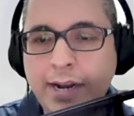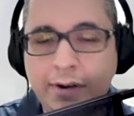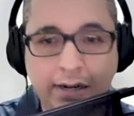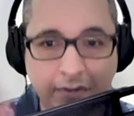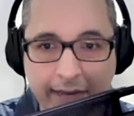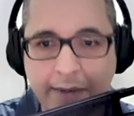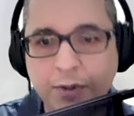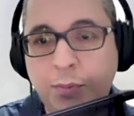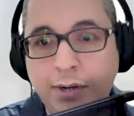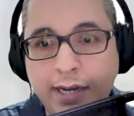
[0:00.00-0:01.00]
area of
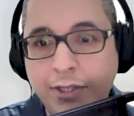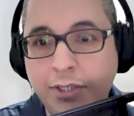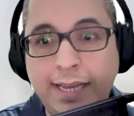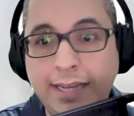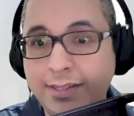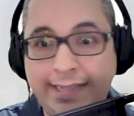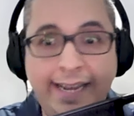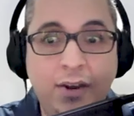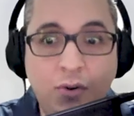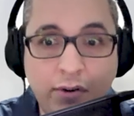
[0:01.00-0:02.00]
language production, and just
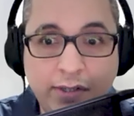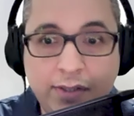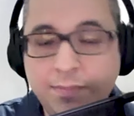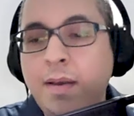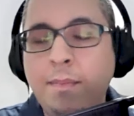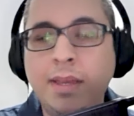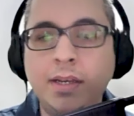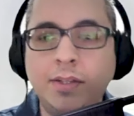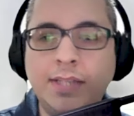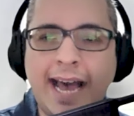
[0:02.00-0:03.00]
take a course
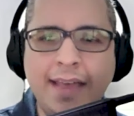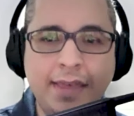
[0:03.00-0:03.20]
because right.